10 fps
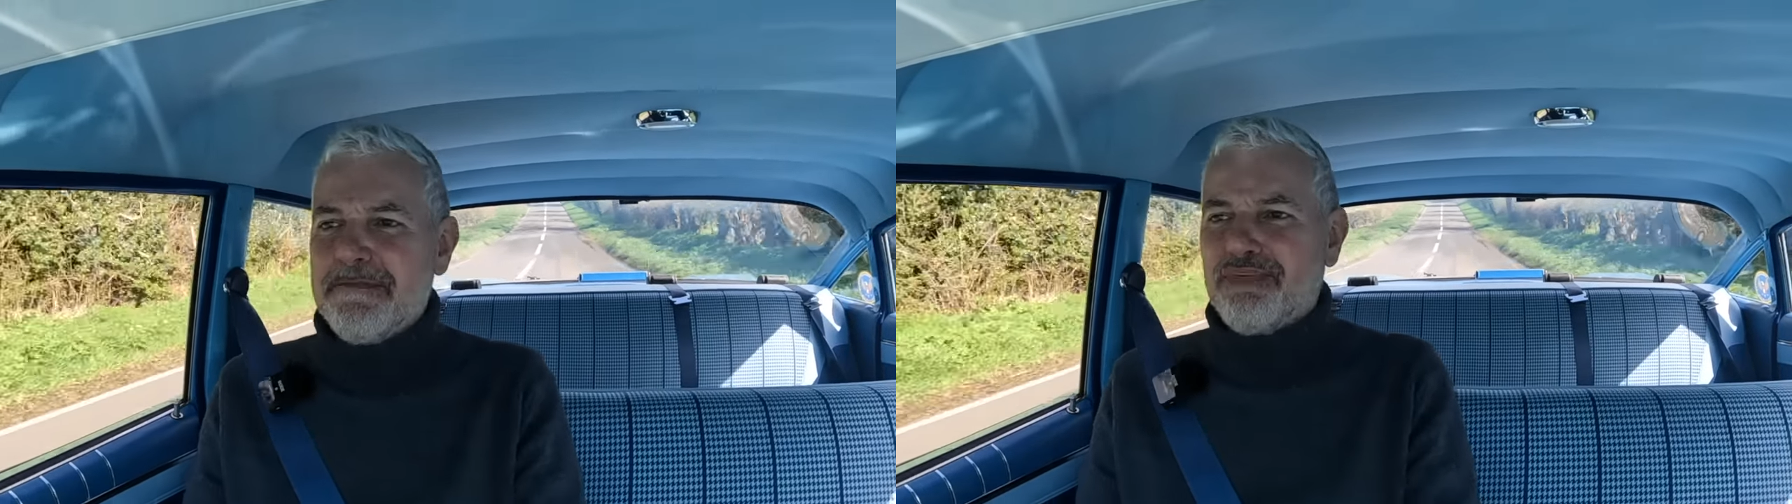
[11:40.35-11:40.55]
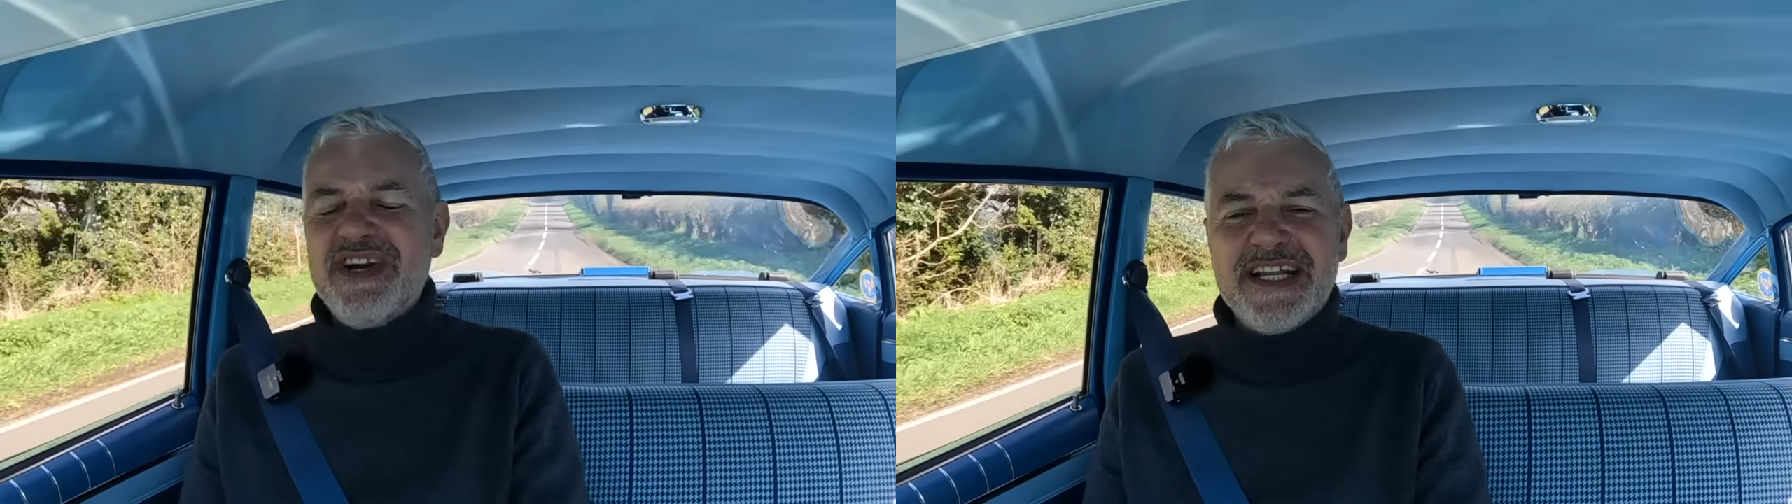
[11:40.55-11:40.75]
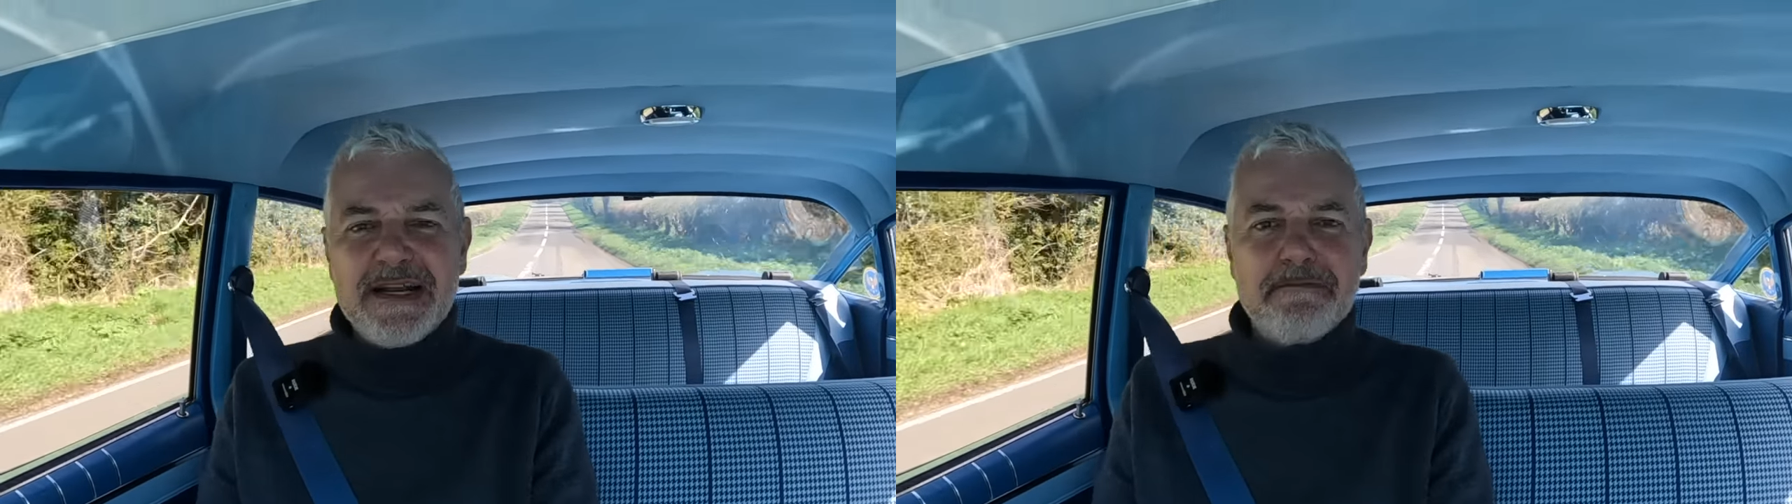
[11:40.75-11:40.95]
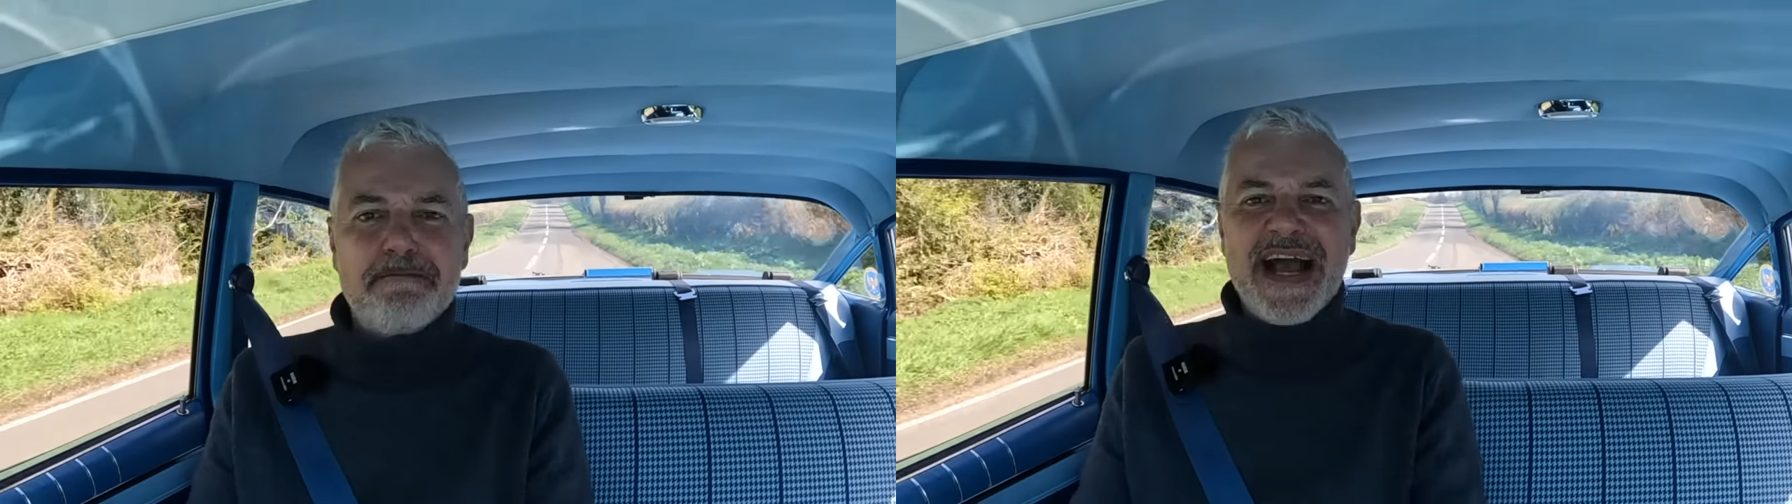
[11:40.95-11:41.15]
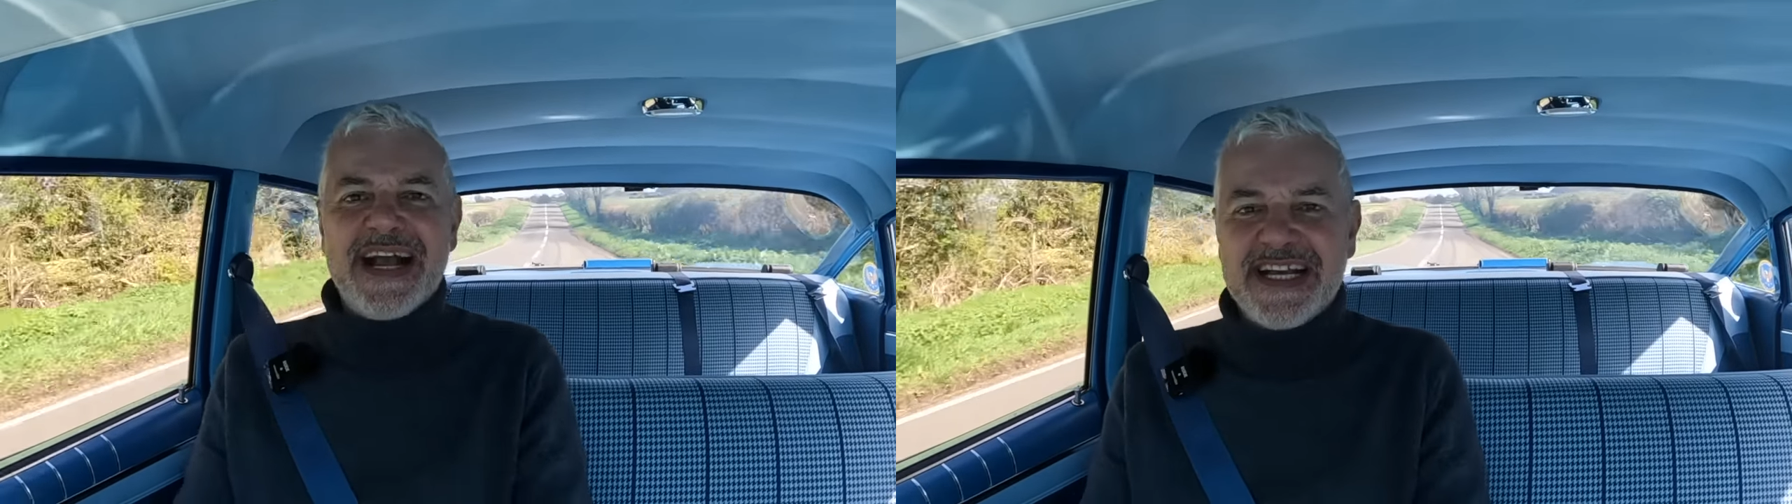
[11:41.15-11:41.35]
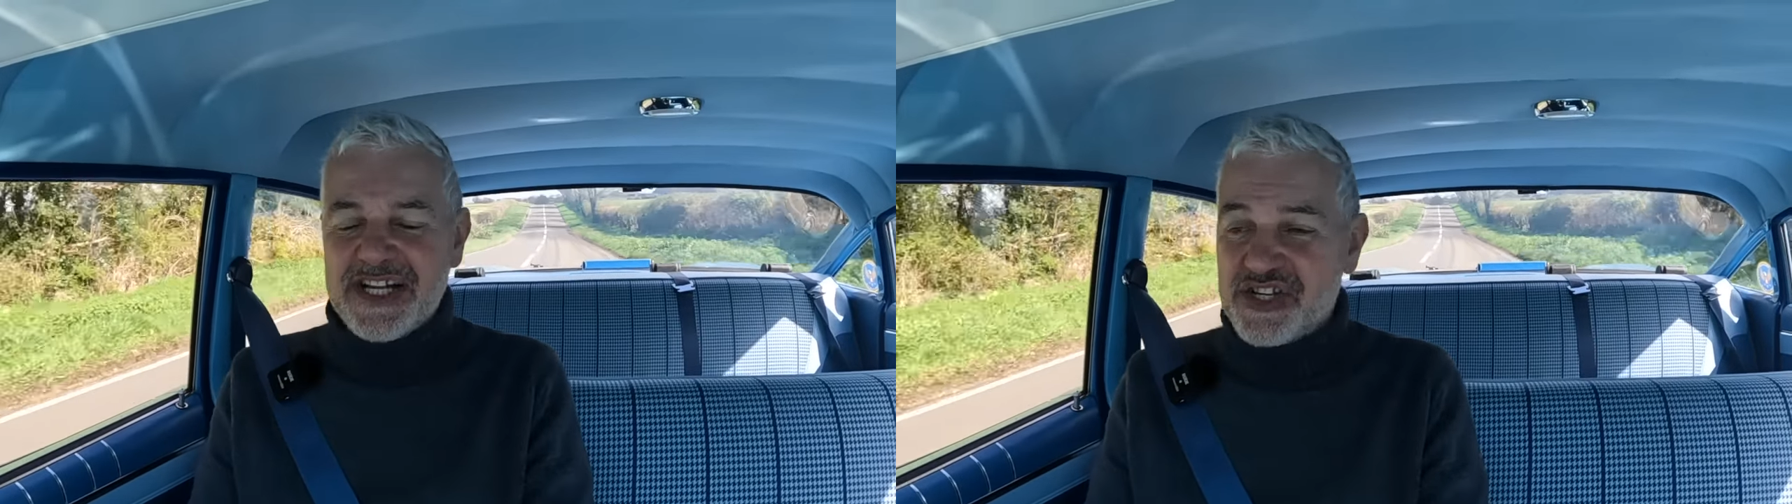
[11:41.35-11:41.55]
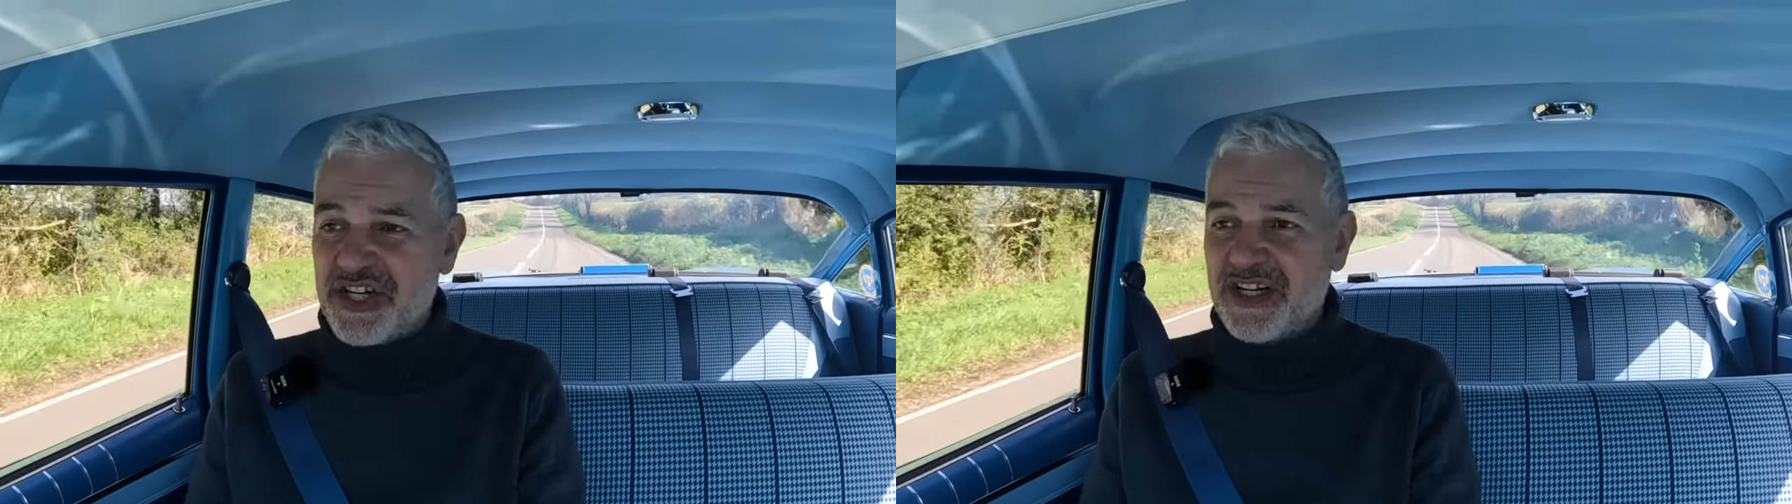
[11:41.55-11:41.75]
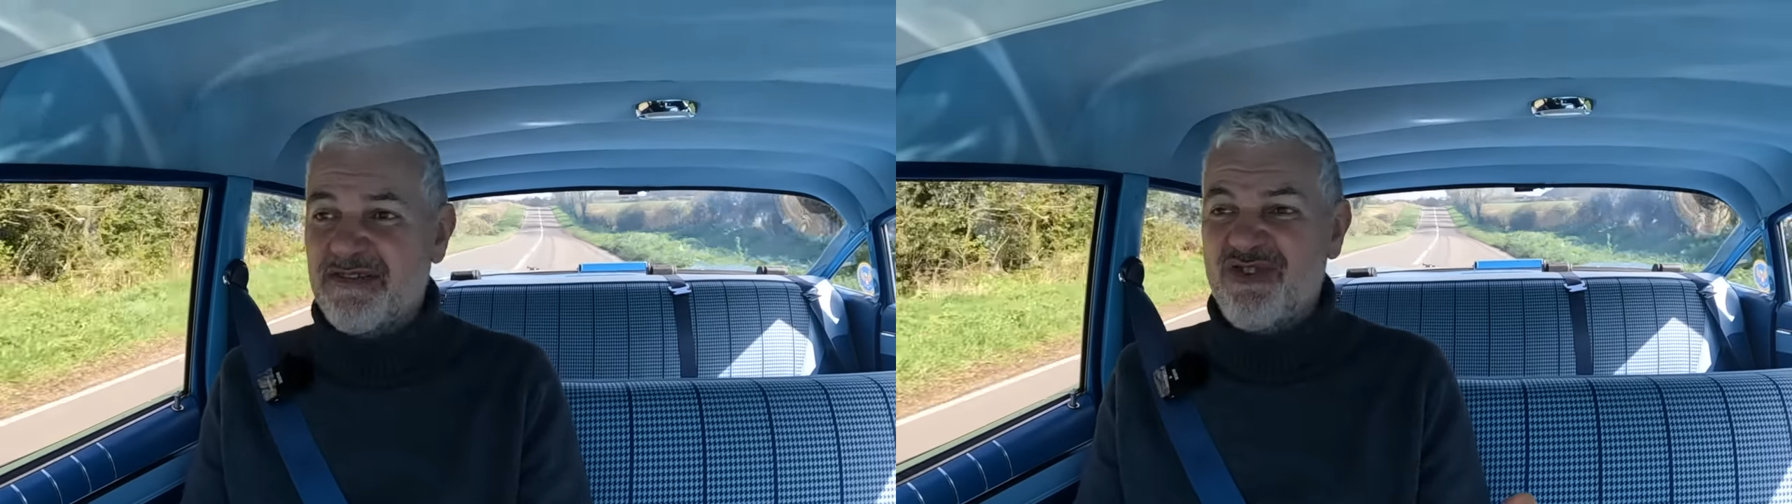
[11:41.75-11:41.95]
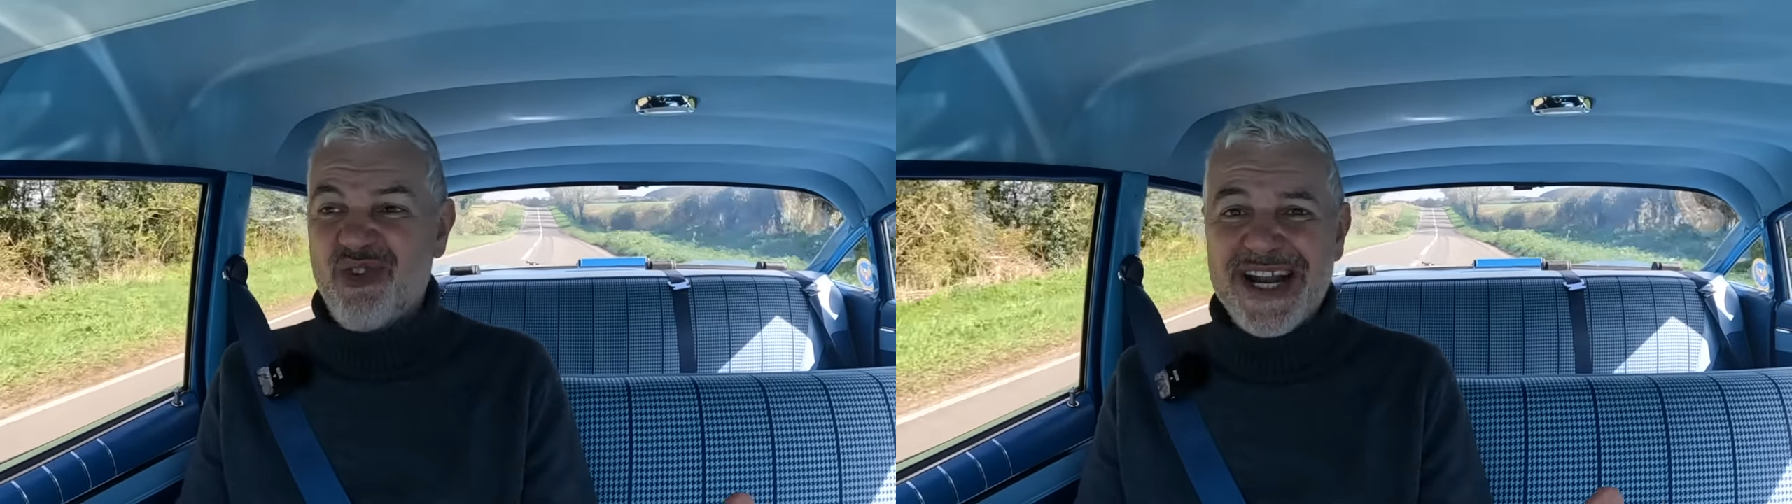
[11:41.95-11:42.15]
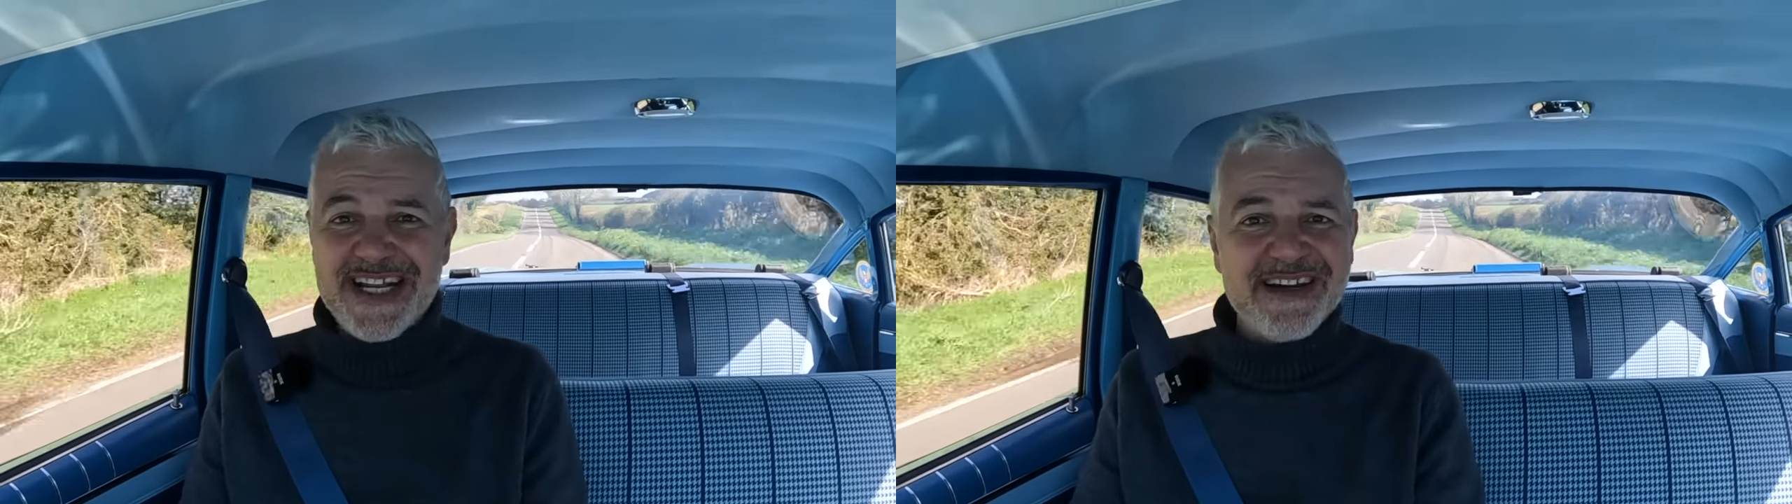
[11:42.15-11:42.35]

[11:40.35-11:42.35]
brilliant package and a great